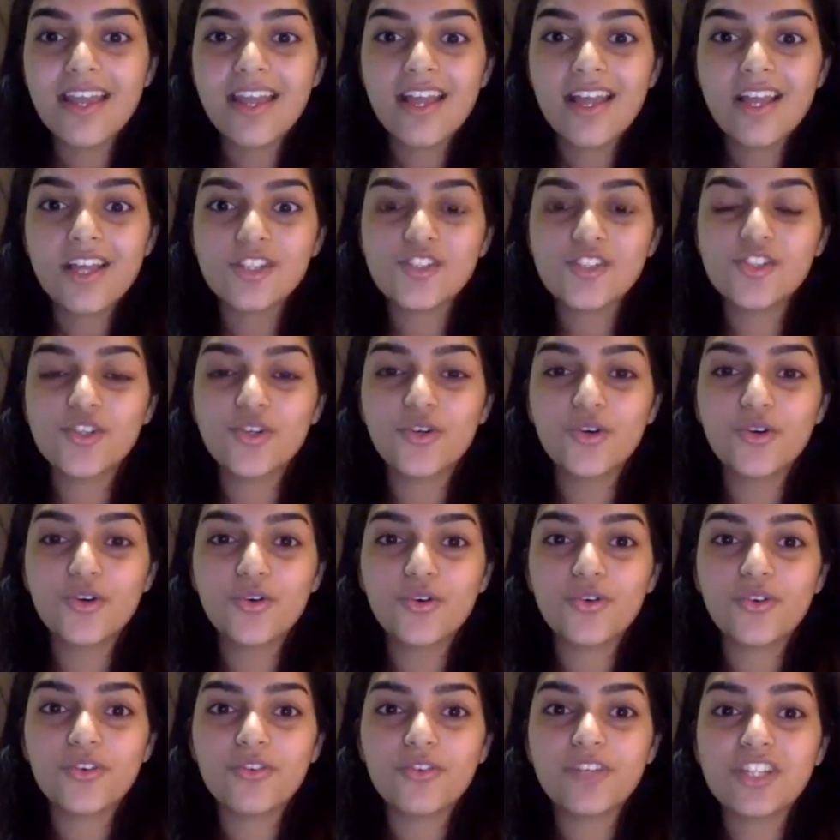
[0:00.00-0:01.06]

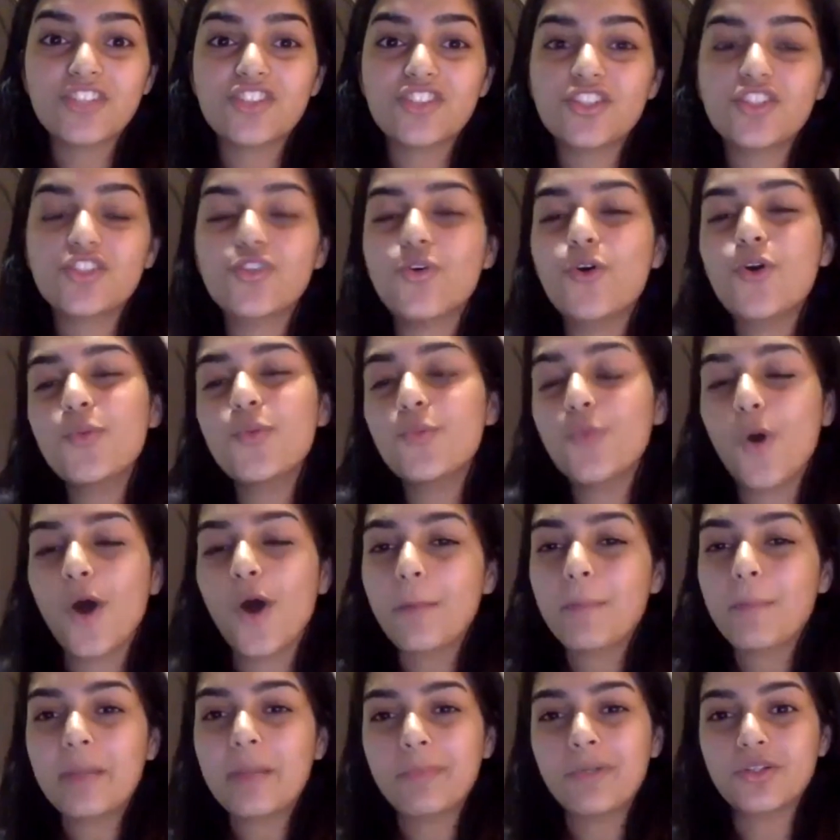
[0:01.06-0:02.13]
So we just don't
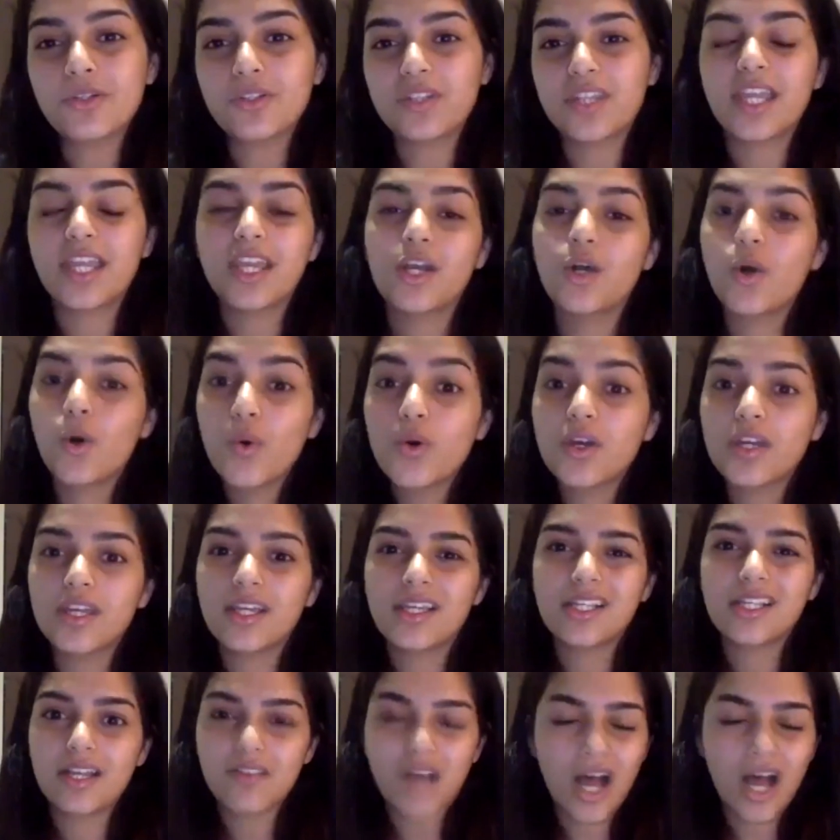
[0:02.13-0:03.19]
want people to think,
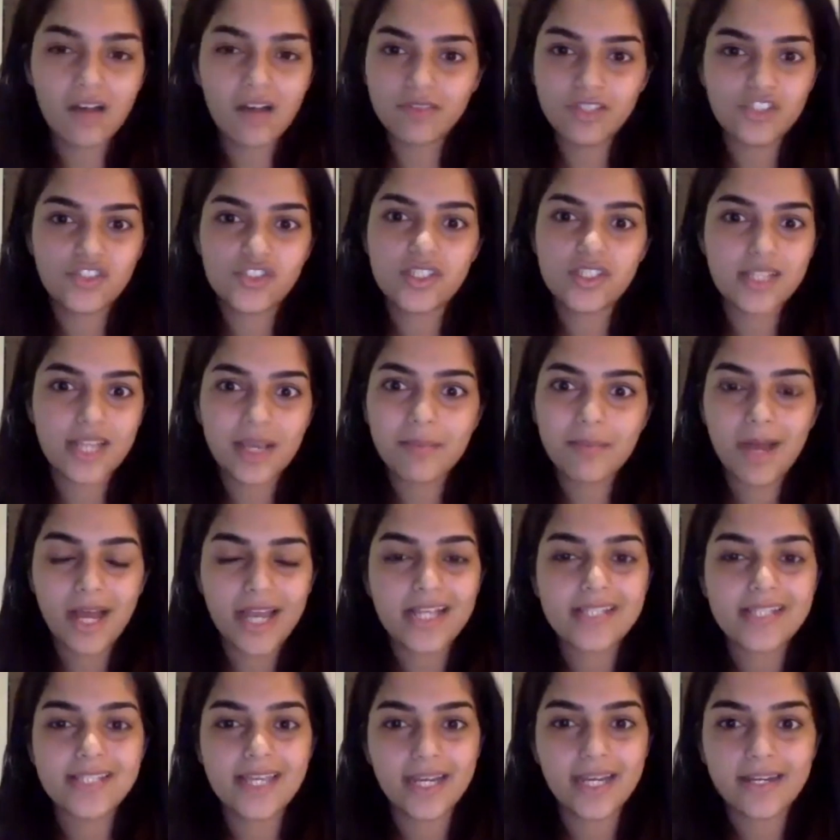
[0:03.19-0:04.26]
okay, are we just like buying
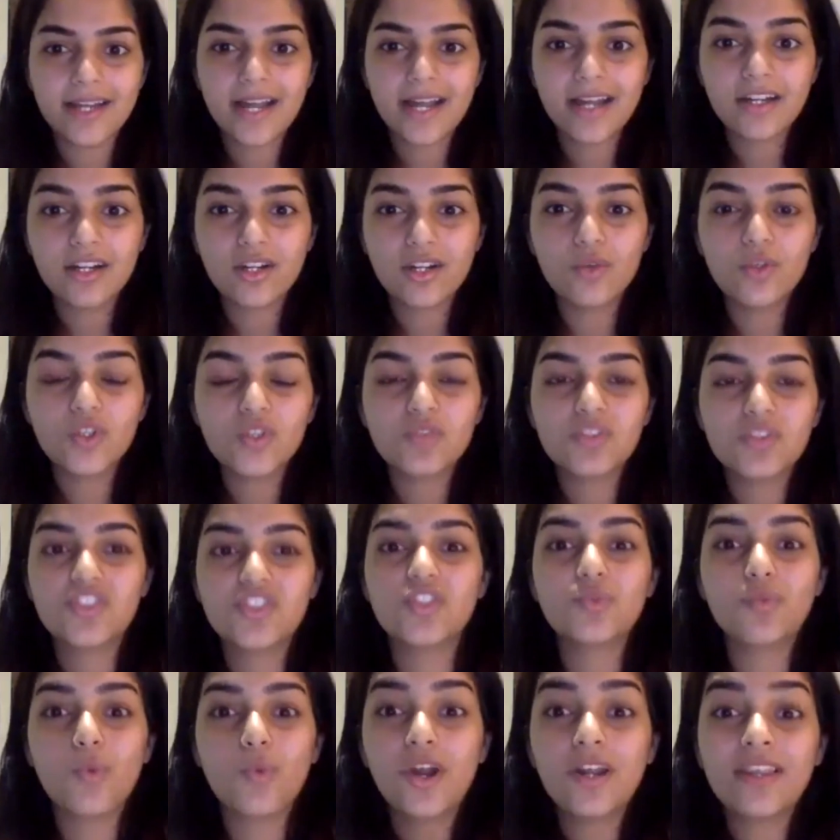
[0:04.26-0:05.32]
secondhand clothes? We
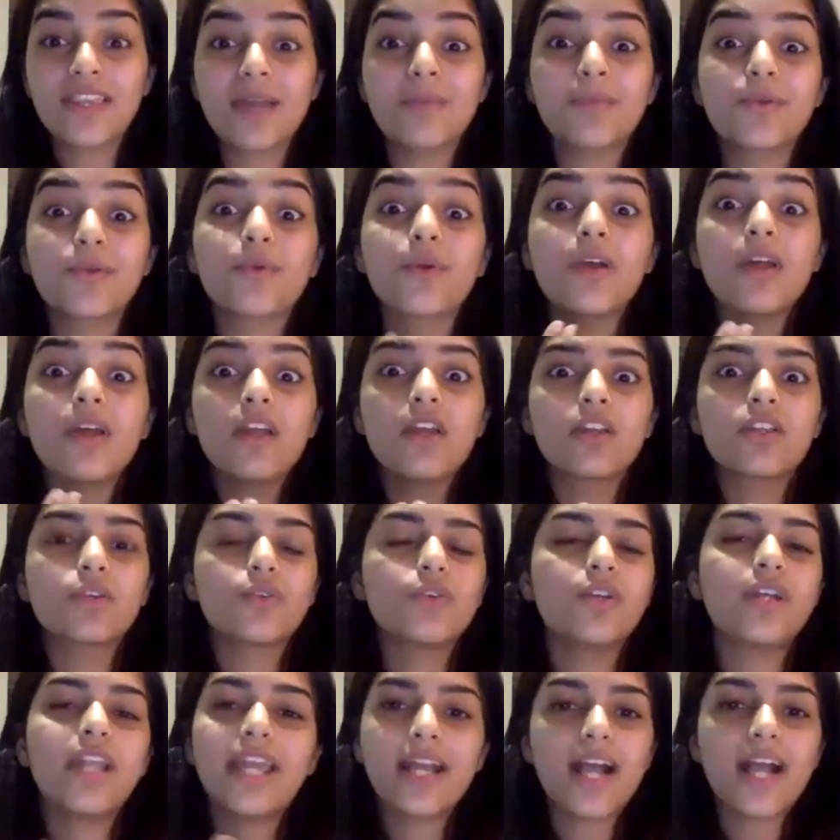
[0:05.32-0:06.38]
just want them to,
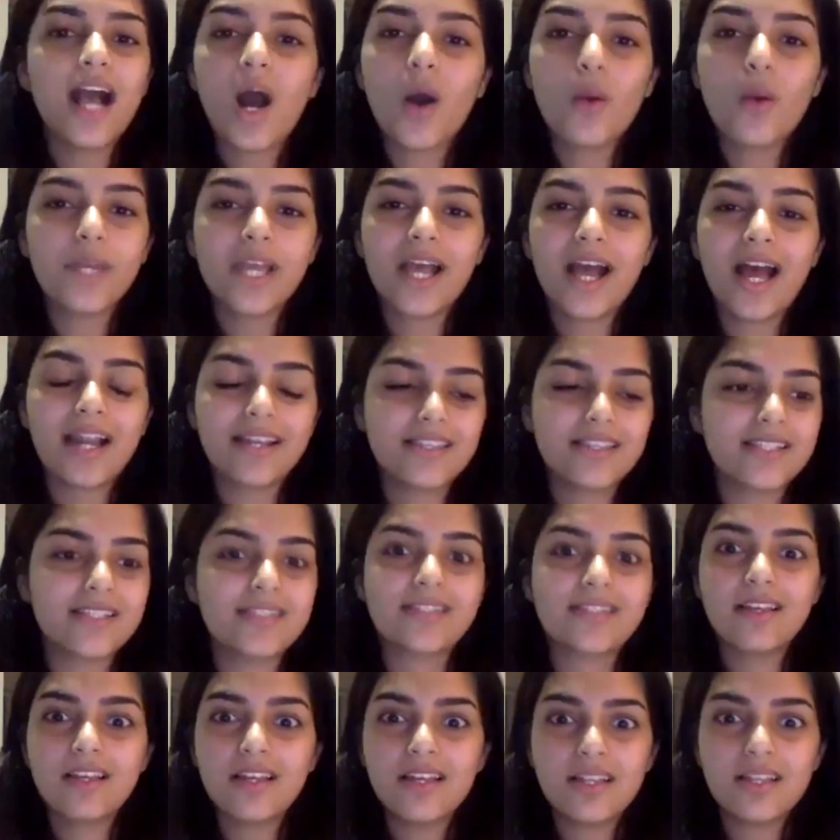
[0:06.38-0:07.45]
like how we had this
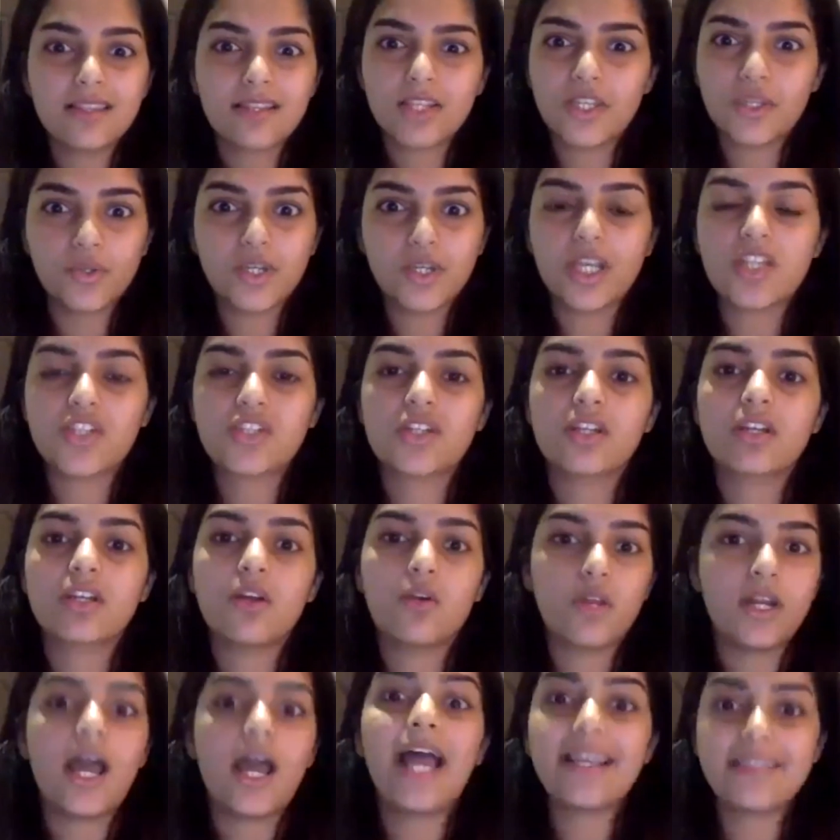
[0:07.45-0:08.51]
curation
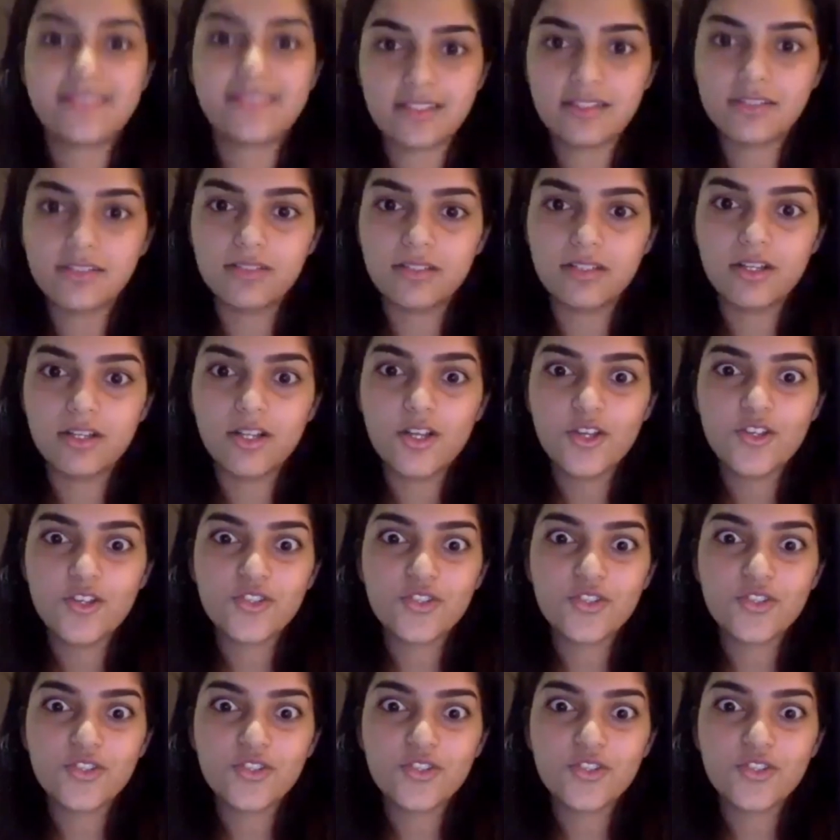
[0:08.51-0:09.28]
called Icy Girl. So